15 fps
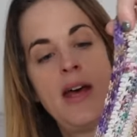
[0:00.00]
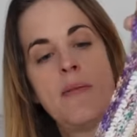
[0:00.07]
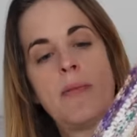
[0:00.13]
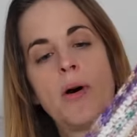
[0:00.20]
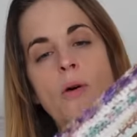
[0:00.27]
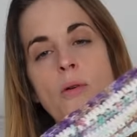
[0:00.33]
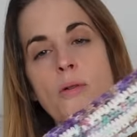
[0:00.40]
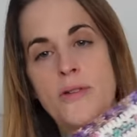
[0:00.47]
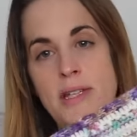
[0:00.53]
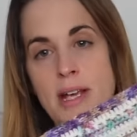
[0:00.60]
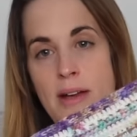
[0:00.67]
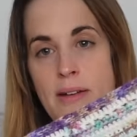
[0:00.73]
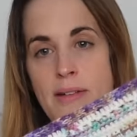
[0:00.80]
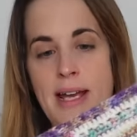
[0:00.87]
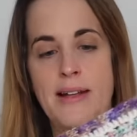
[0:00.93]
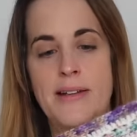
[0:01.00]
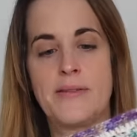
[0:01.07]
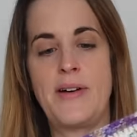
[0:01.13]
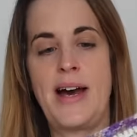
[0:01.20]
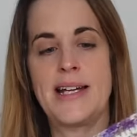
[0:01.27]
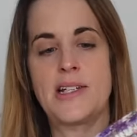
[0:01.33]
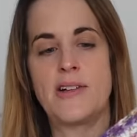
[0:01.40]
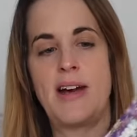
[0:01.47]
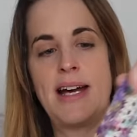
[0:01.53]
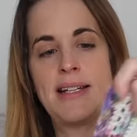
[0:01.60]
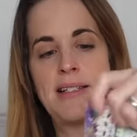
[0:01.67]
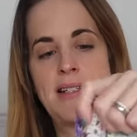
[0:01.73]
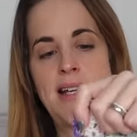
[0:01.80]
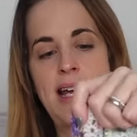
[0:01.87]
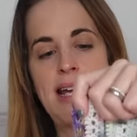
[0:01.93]
But also the other factor I had
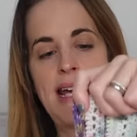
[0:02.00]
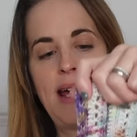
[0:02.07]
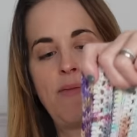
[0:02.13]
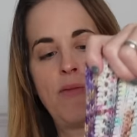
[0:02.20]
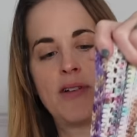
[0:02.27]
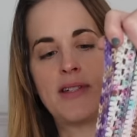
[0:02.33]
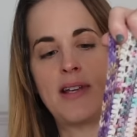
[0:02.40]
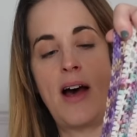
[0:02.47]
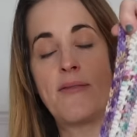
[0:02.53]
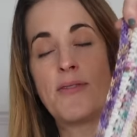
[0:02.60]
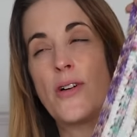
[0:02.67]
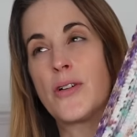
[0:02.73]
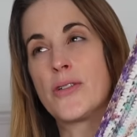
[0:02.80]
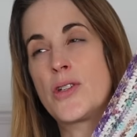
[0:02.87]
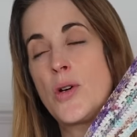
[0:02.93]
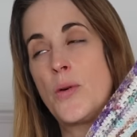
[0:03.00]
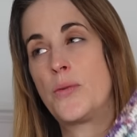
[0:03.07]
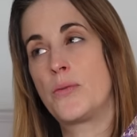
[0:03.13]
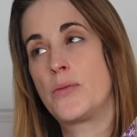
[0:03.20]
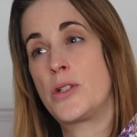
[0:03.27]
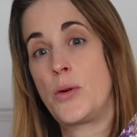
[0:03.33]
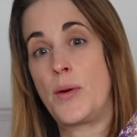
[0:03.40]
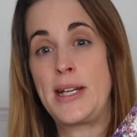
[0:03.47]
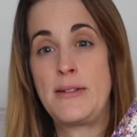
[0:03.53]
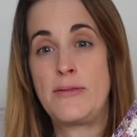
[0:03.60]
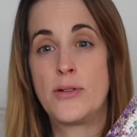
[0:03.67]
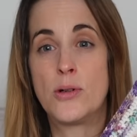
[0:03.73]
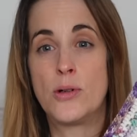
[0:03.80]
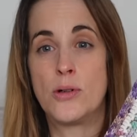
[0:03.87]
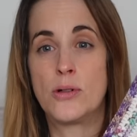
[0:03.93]
to take in was that I've got
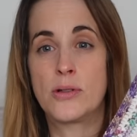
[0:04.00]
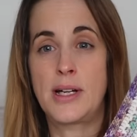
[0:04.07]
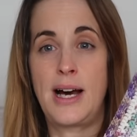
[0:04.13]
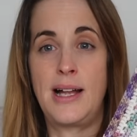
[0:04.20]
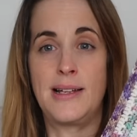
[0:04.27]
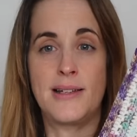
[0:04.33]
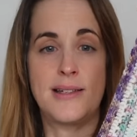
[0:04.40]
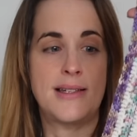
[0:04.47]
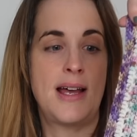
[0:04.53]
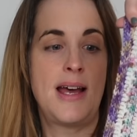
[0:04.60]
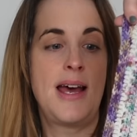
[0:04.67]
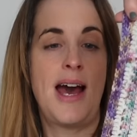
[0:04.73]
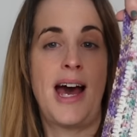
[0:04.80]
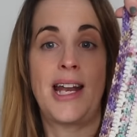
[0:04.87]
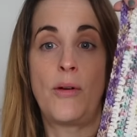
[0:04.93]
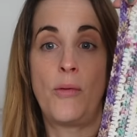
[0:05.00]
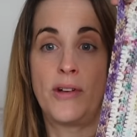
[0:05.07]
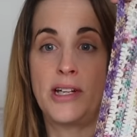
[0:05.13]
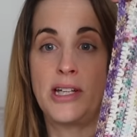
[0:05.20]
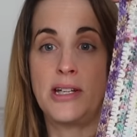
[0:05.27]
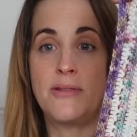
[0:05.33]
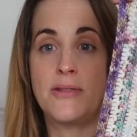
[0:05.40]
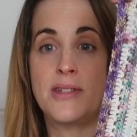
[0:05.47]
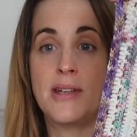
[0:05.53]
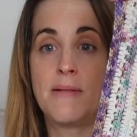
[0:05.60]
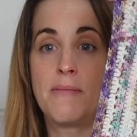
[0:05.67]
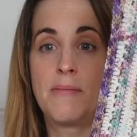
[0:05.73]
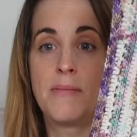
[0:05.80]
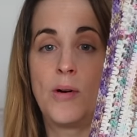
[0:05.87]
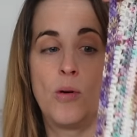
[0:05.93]
24 colours and I want to use
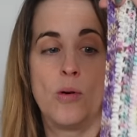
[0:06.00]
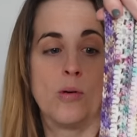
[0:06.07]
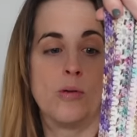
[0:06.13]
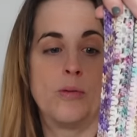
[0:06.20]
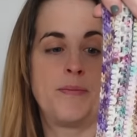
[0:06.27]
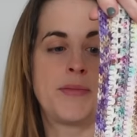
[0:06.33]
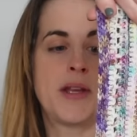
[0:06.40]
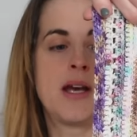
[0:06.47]
them all.